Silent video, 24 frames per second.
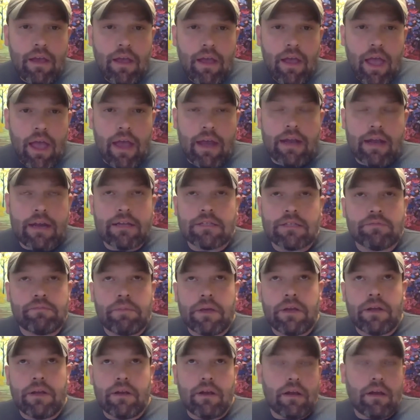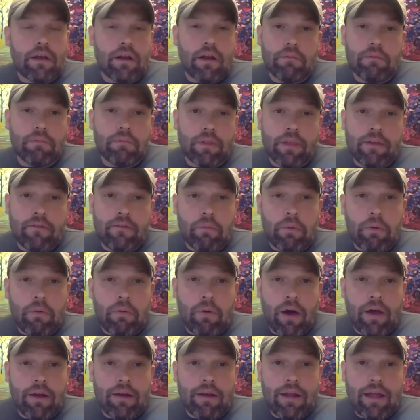And it has been an unbelievable
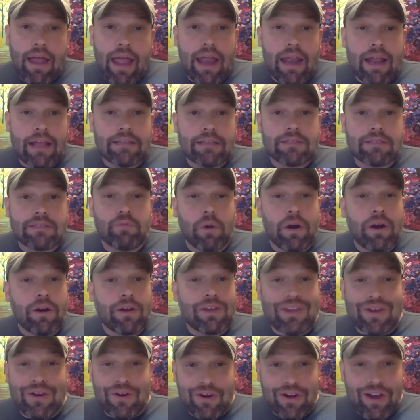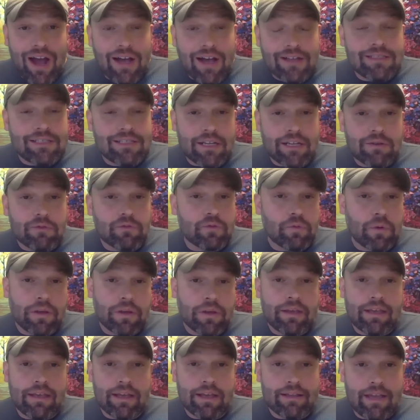one. And it's where curiosity was really
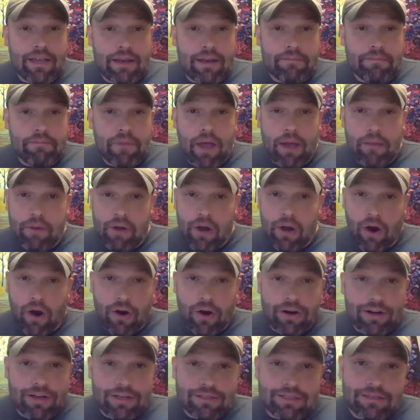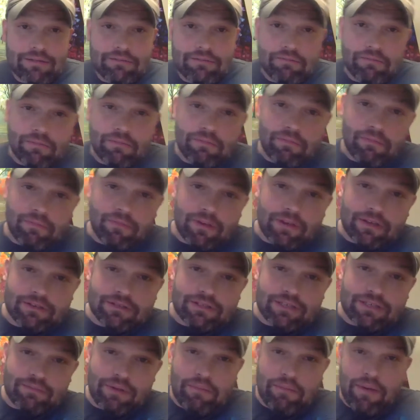kicked in. I'm an artist. You can
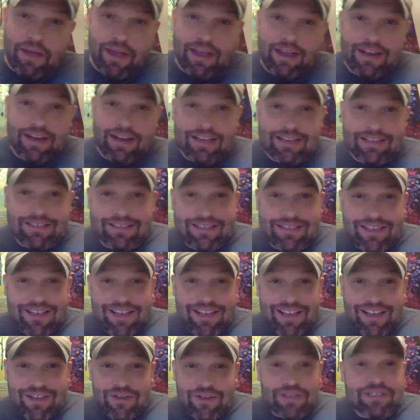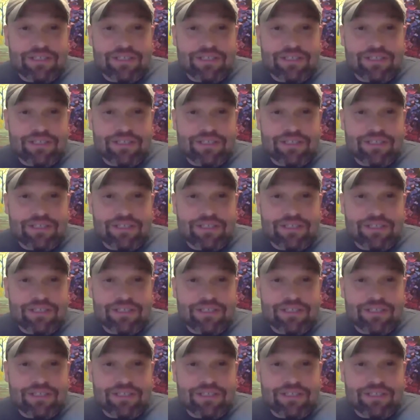see my paintings. You can